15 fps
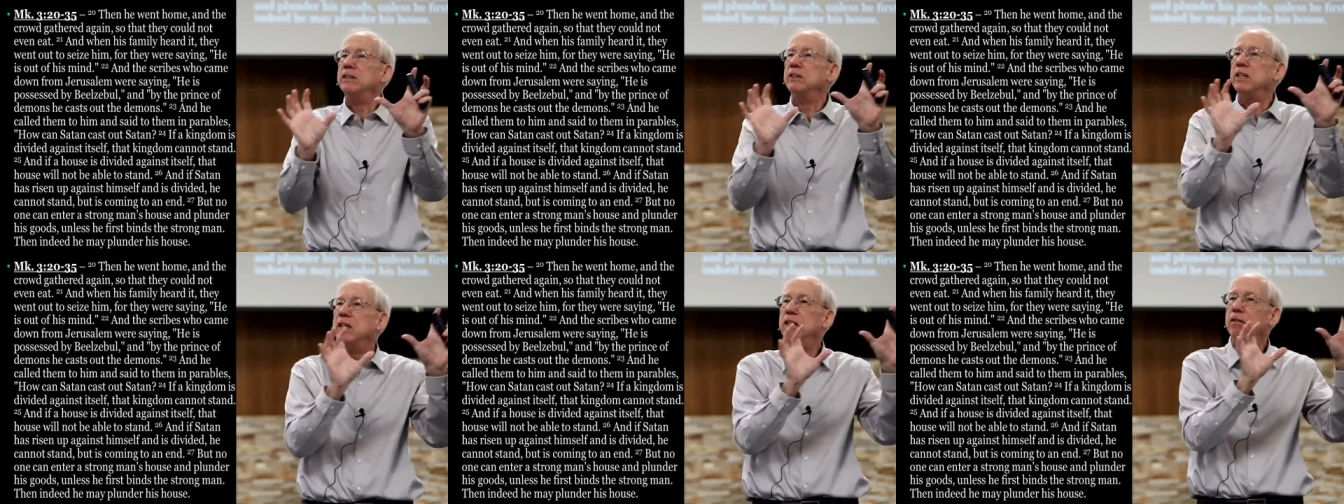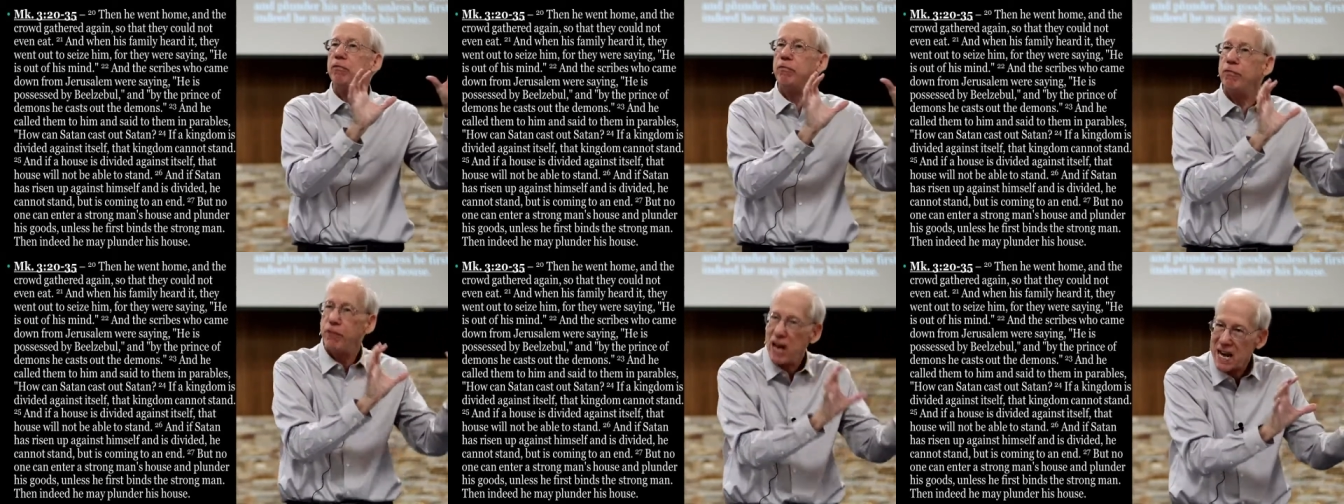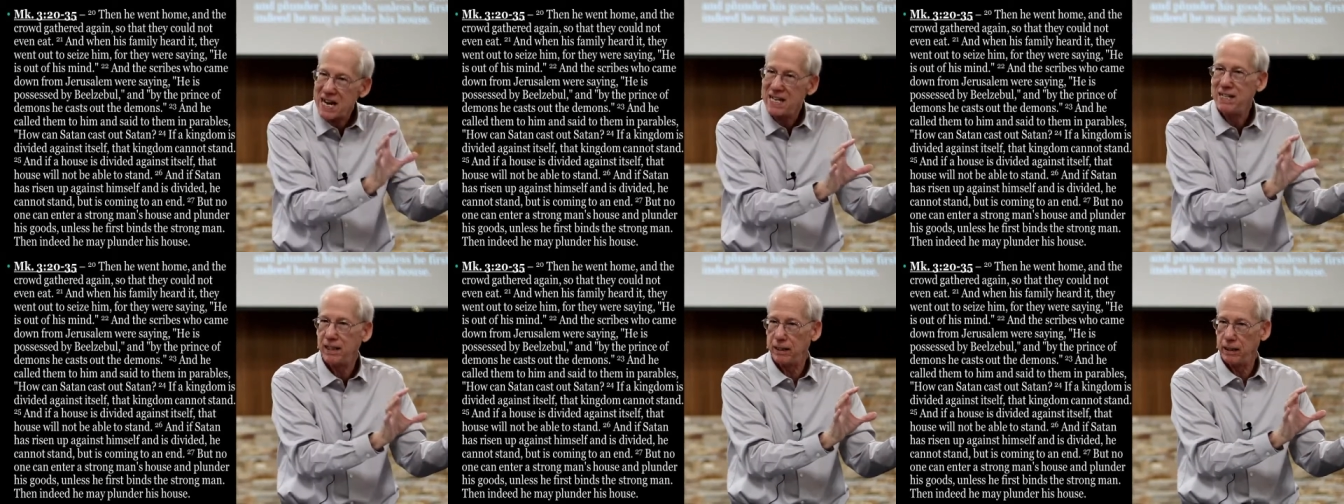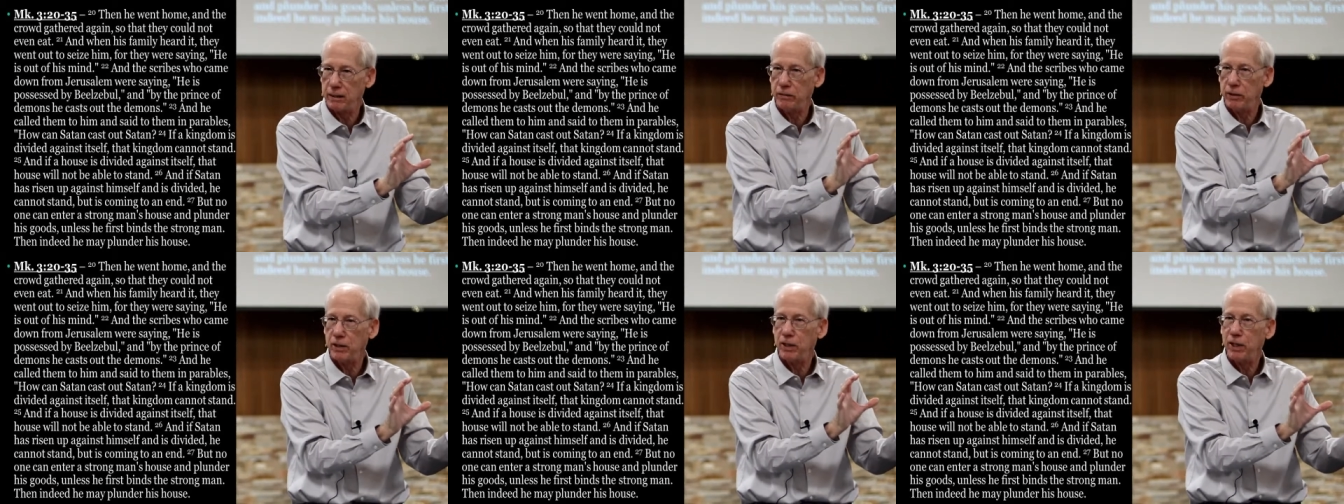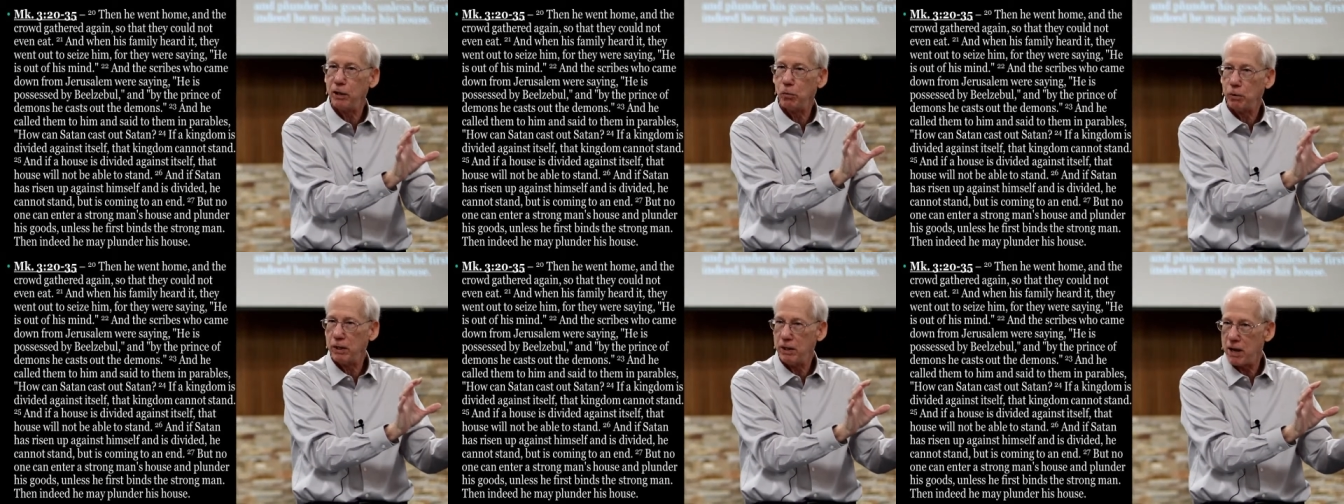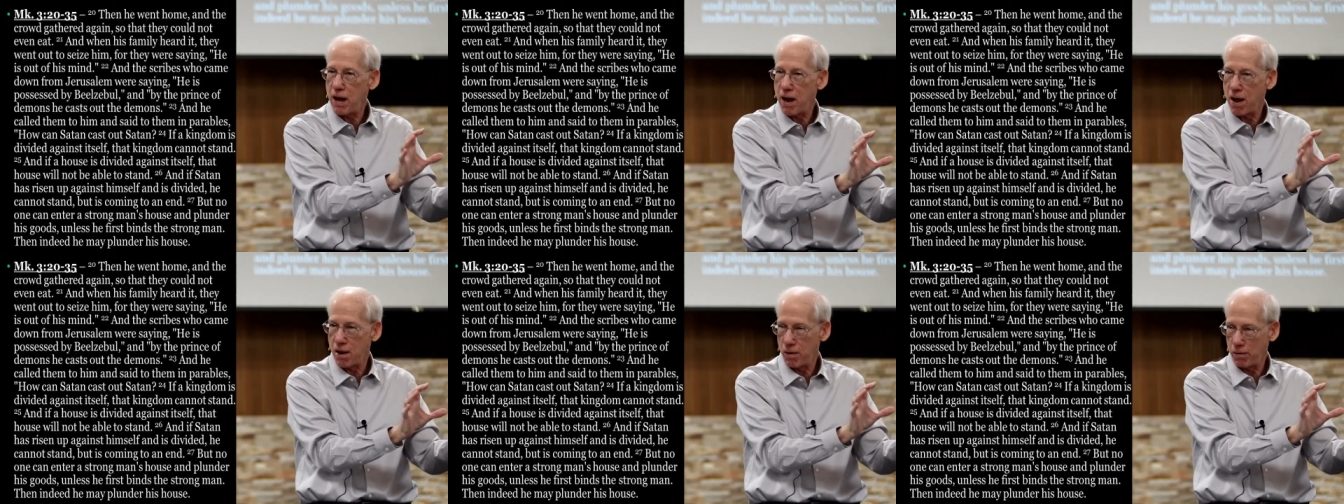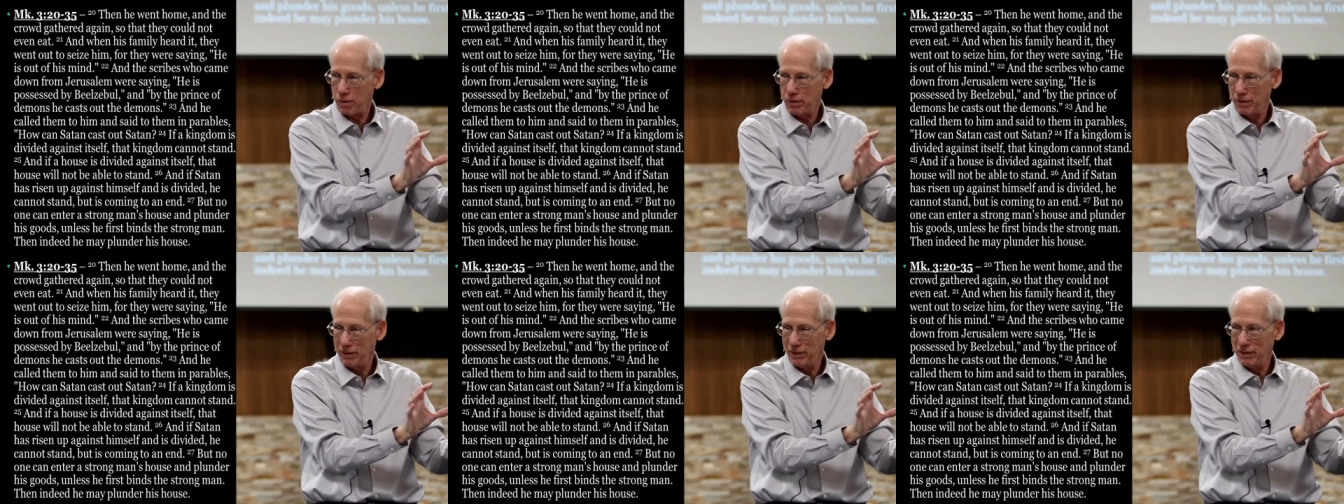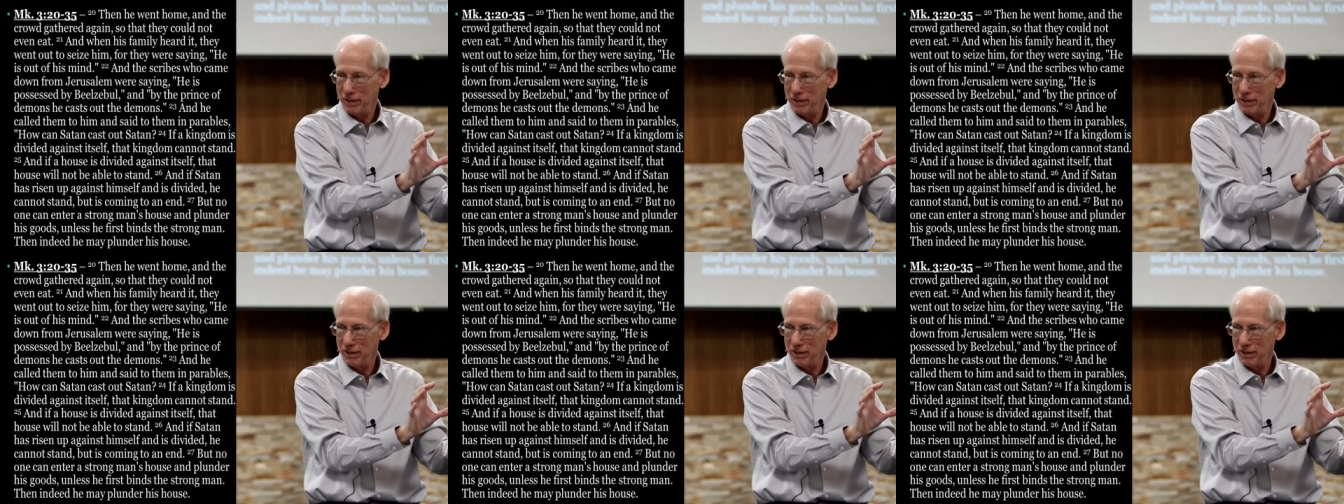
is invading the here and now